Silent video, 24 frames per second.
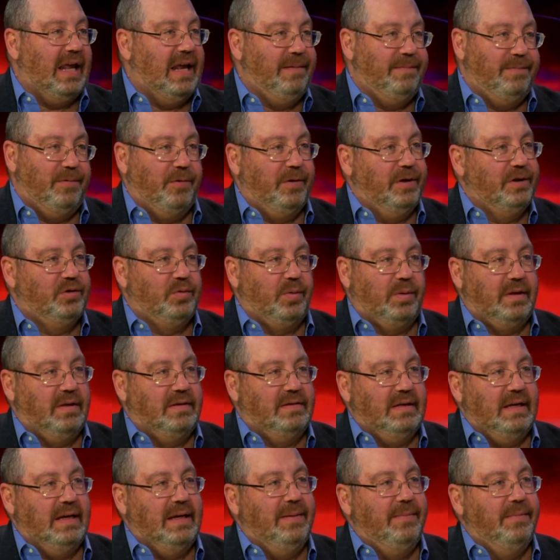8 points with a
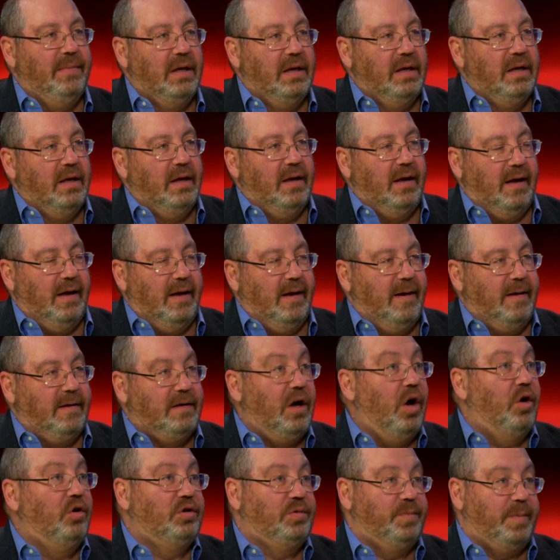team
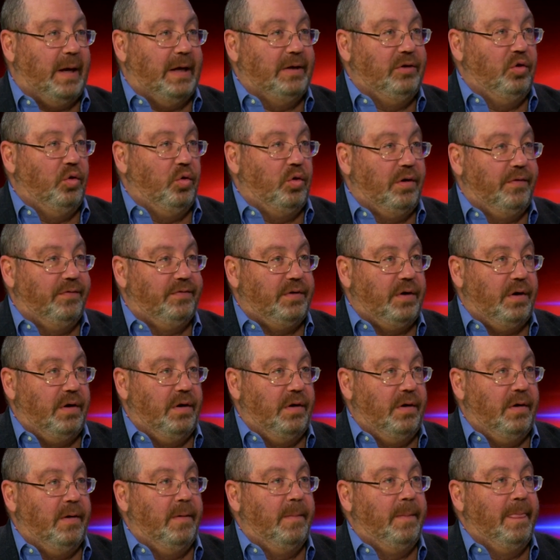coached by Norv
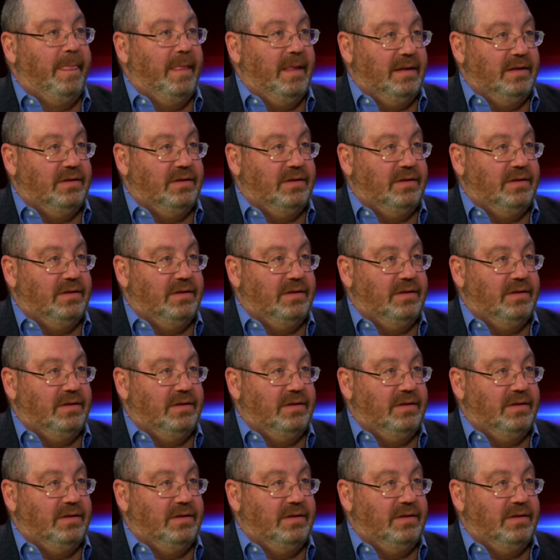Turner.